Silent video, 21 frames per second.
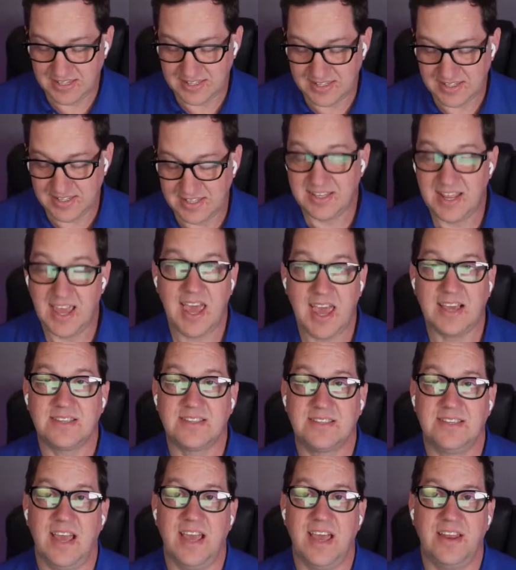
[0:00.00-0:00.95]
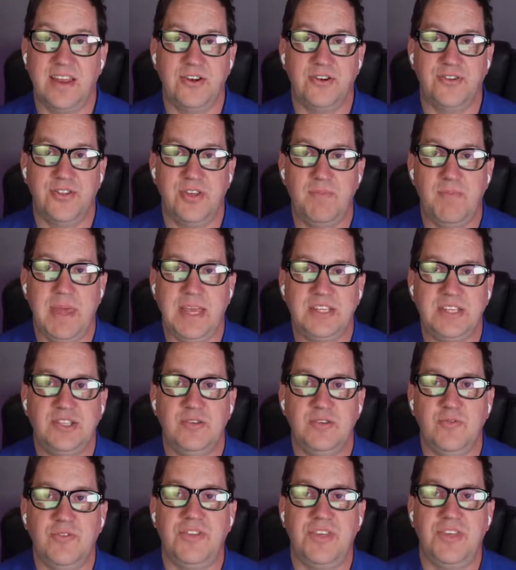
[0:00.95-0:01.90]
the text editor that makes
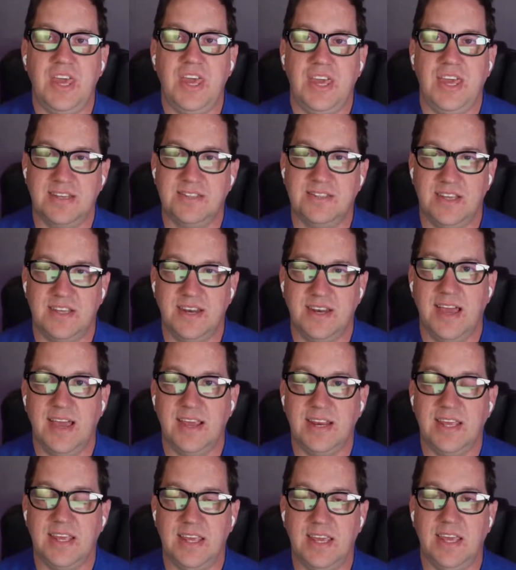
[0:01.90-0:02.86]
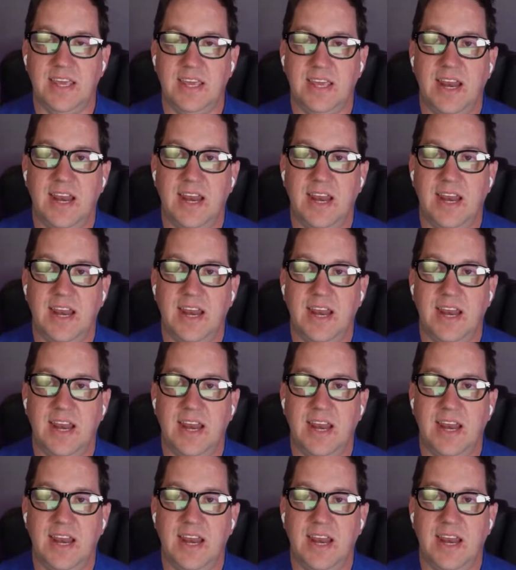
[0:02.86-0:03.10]
you think it's an IDE.